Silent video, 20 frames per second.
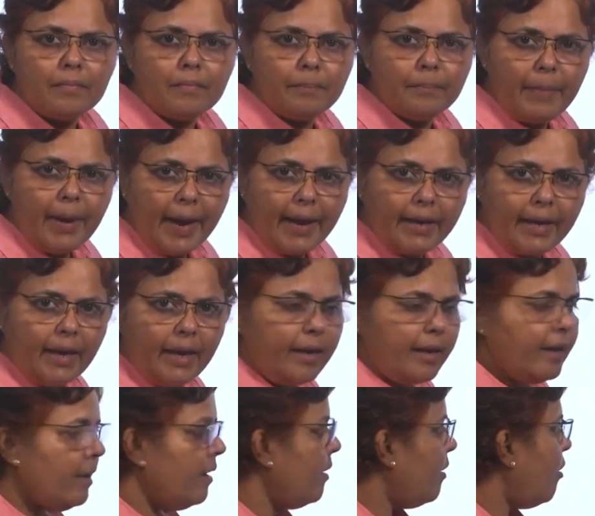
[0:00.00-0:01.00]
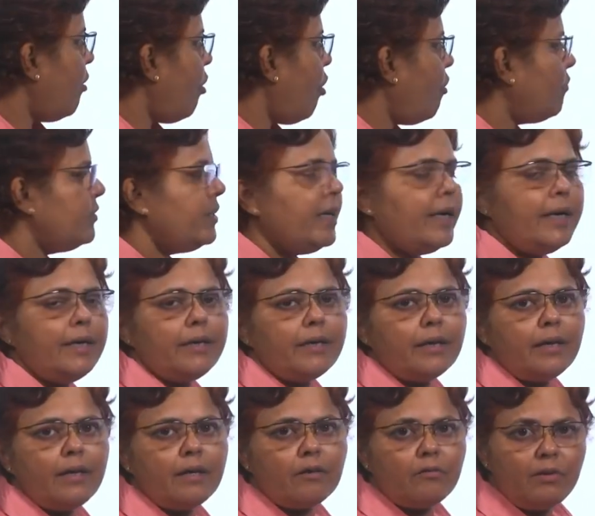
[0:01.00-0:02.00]
backing of the
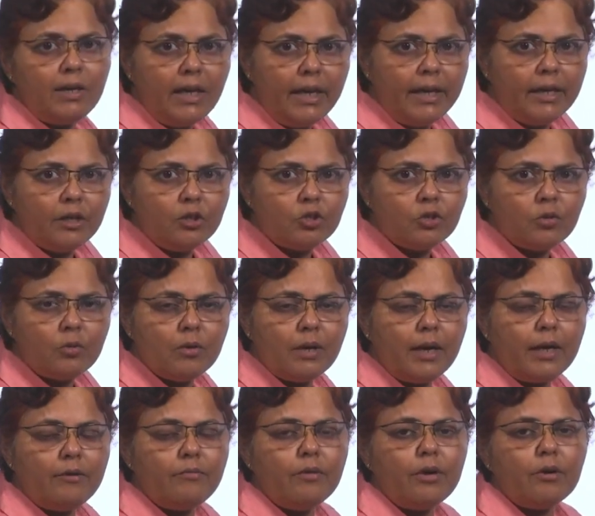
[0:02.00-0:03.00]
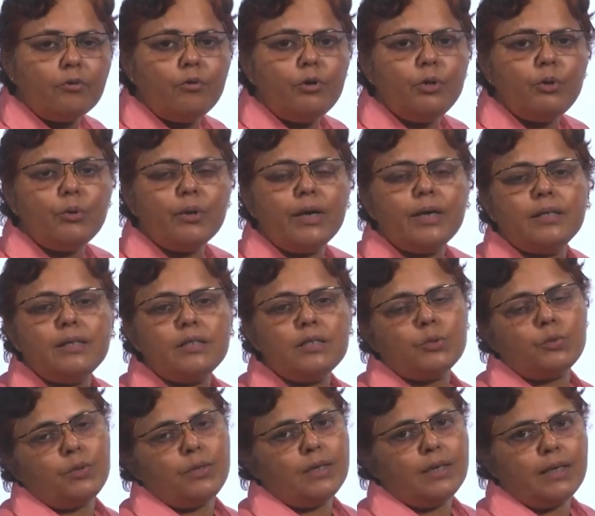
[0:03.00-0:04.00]
entire village and we are going to get this
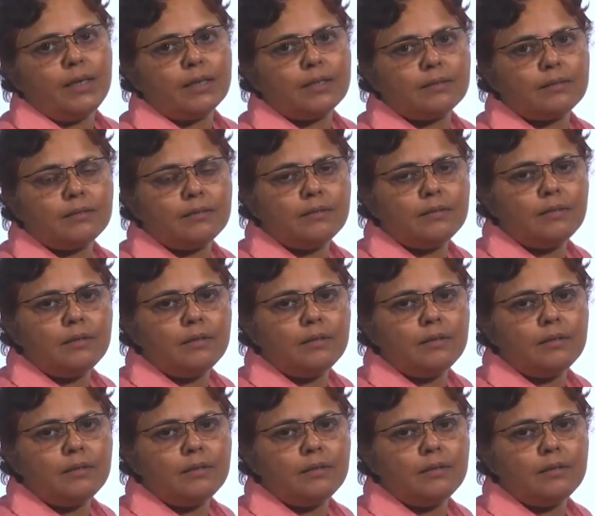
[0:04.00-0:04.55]
12 lakhs.